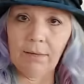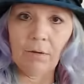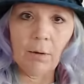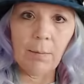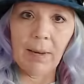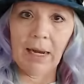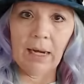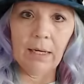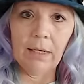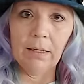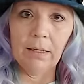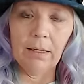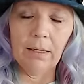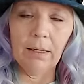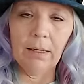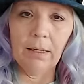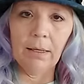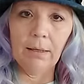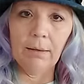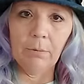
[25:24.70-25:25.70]
never made
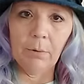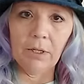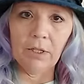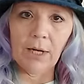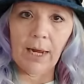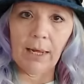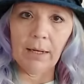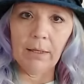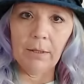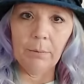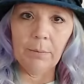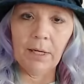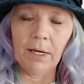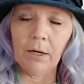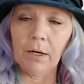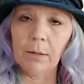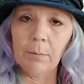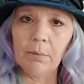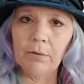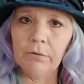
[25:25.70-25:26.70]
a uh, witch hat
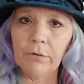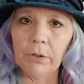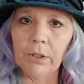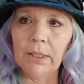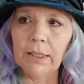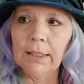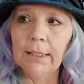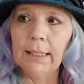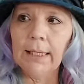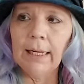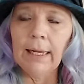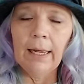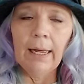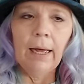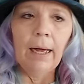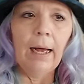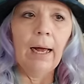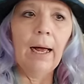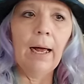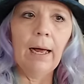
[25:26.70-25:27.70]
luminary before.
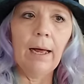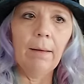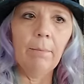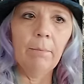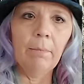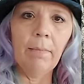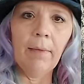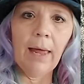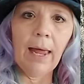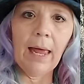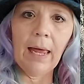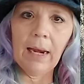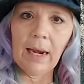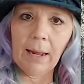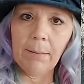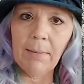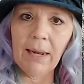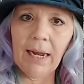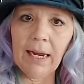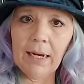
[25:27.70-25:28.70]
Um, and
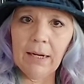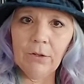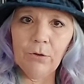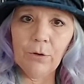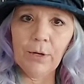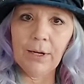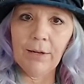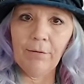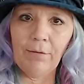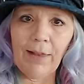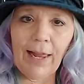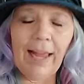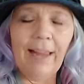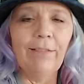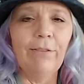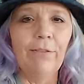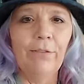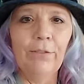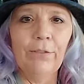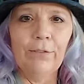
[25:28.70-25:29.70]
I made a tree of
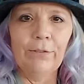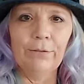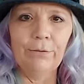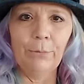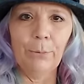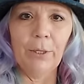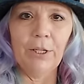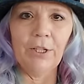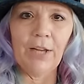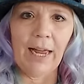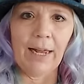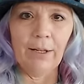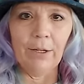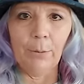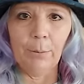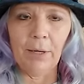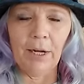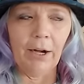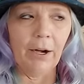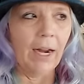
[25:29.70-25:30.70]
life witch hat
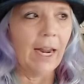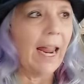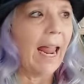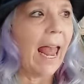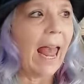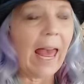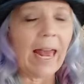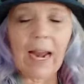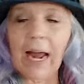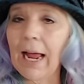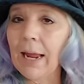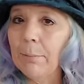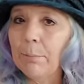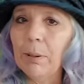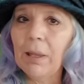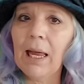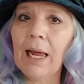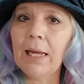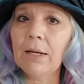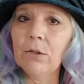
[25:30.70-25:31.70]
luminary, and I
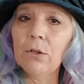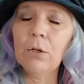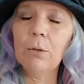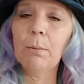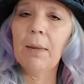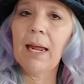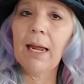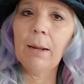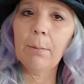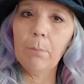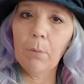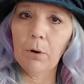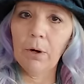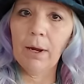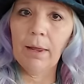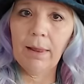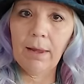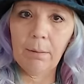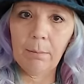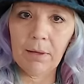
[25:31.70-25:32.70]
plan to make more
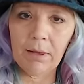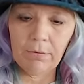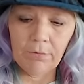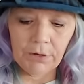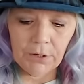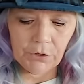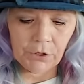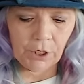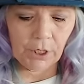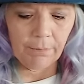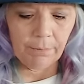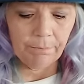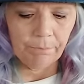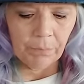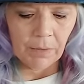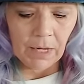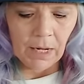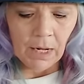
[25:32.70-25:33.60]
of them in the future.